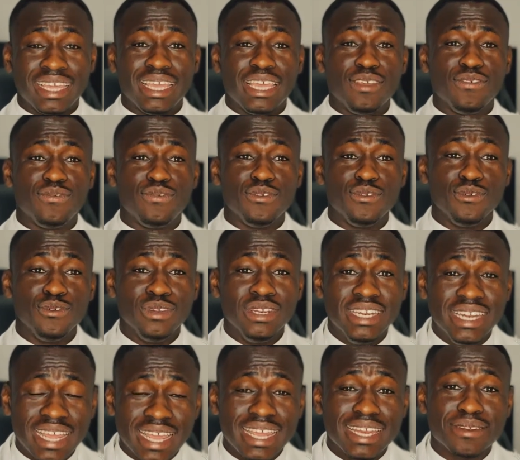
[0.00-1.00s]
If you
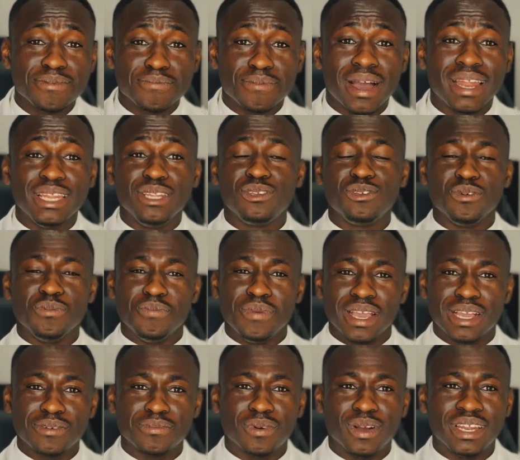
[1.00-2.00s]
need money to
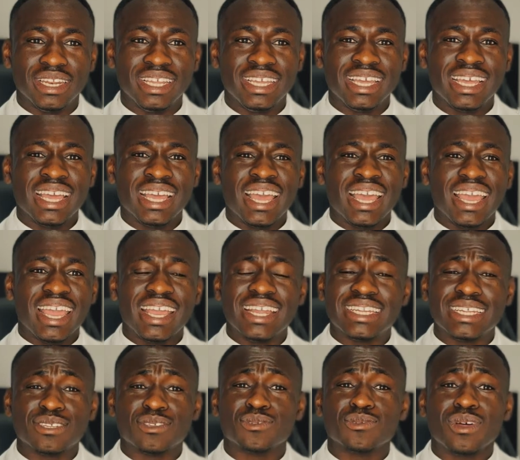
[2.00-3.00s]
make money, it
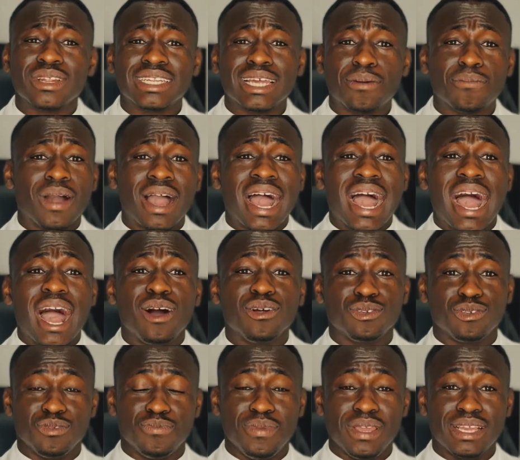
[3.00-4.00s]
is not about how
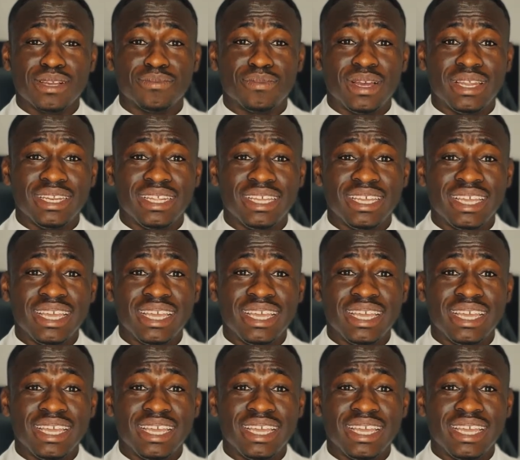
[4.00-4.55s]
to make money.